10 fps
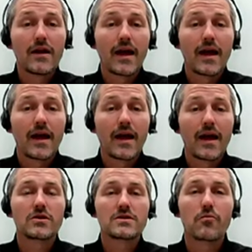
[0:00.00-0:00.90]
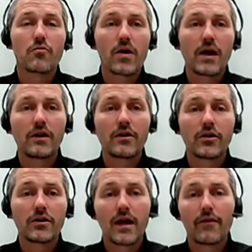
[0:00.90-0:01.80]
And we think it's got some really
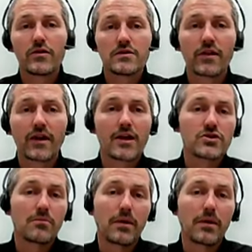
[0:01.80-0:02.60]
good diversification